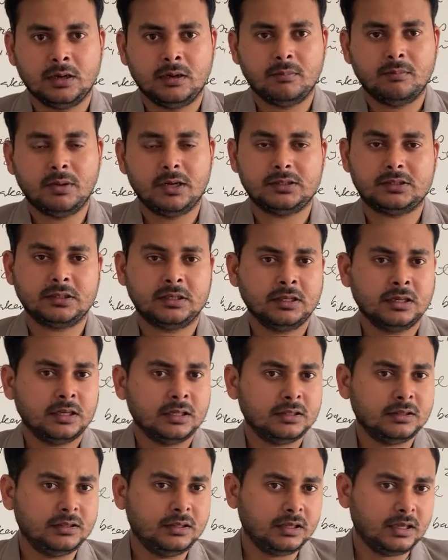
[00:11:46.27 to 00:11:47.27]
but
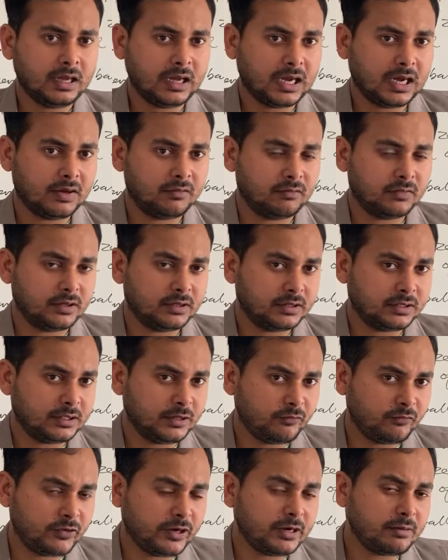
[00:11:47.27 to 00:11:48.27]
they have
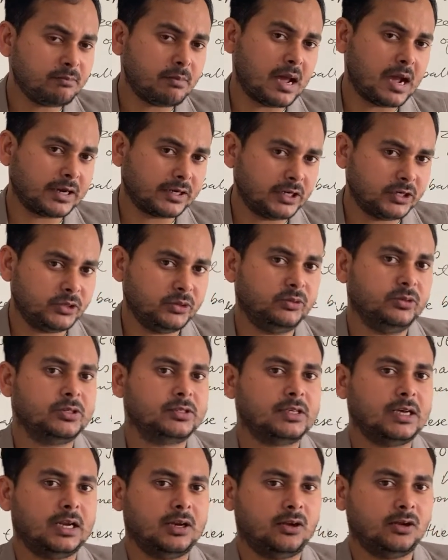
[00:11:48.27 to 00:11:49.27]
different magnitudes
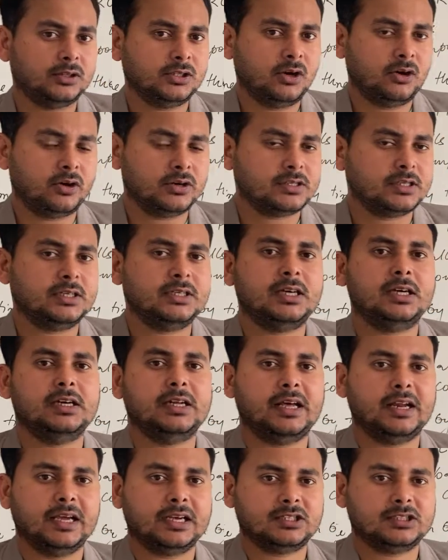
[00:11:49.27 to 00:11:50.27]
along the horizontal
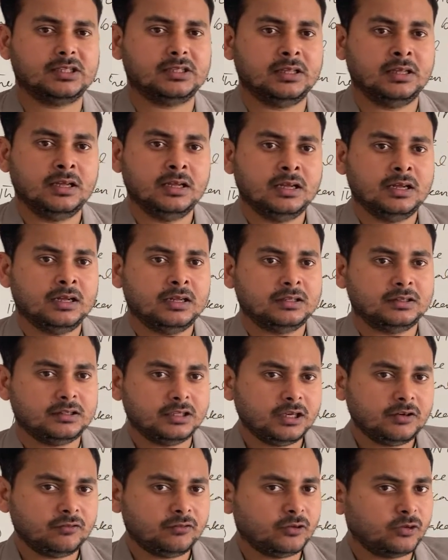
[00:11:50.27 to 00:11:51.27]
direction.
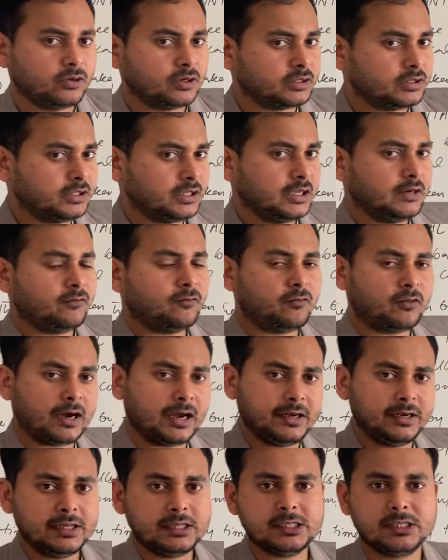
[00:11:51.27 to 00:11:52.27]
Therefore, their
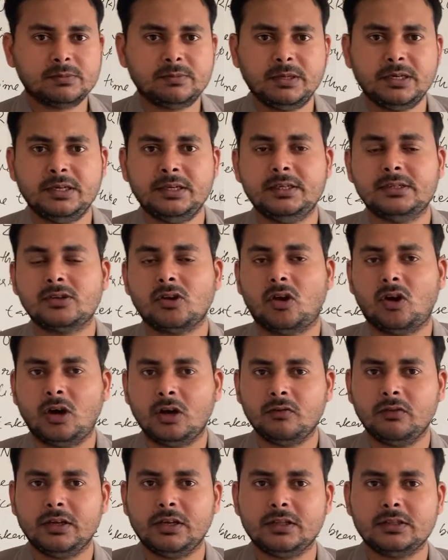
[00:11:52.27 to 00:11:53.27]
final speeds, or
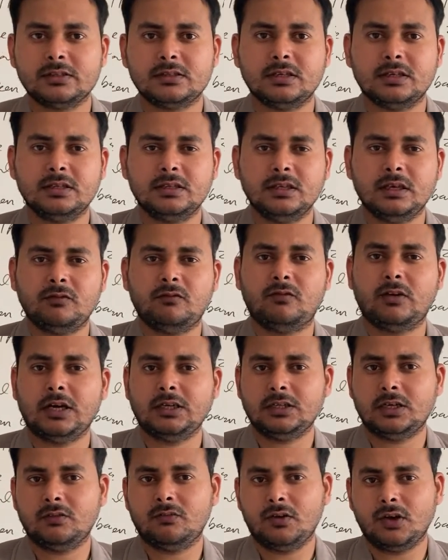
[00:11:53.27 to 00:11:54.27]
we can say their
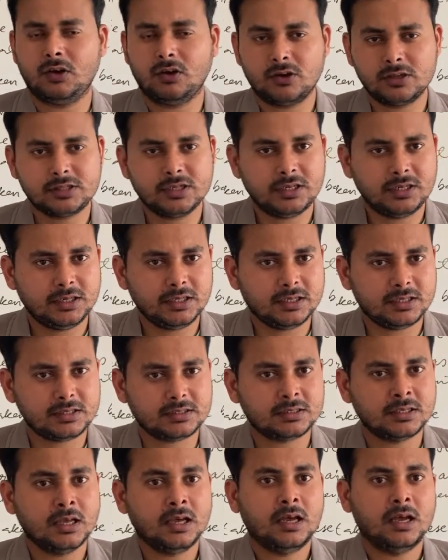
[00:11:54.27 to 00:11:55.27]
final velocities
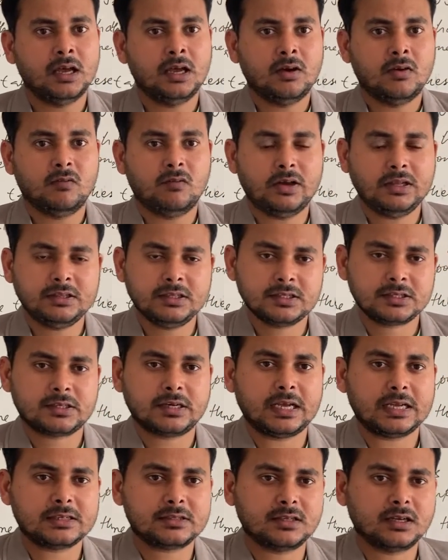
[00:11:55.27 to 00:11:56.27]
when they
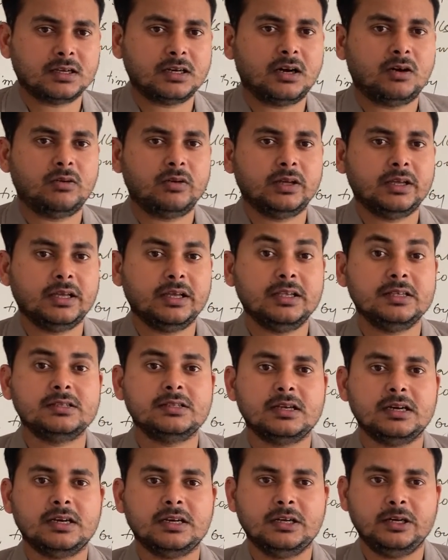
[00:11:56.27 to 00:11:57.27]
strikes the ground is
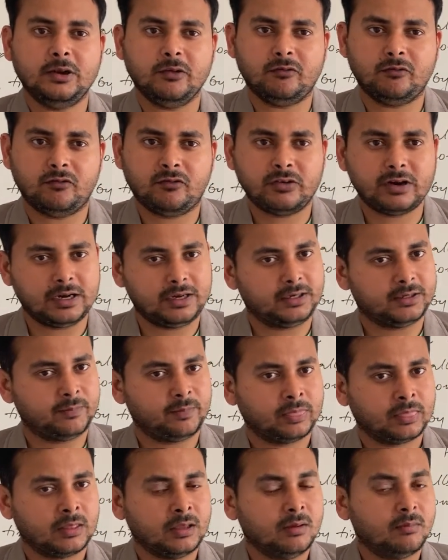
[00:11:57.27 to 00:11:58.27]
different,
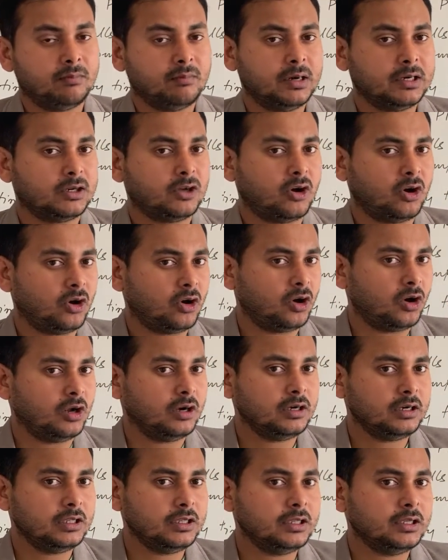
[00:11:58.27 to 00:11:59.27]
but
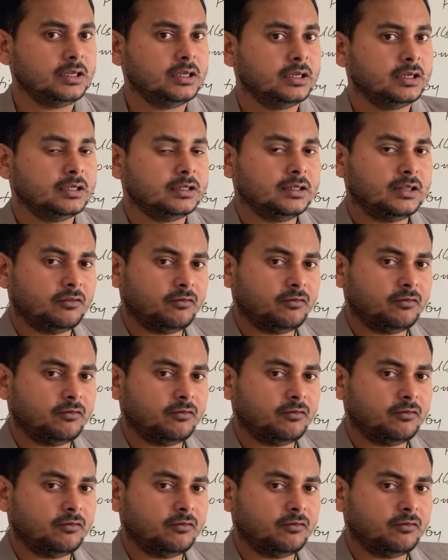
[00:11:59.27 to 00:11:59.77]
only the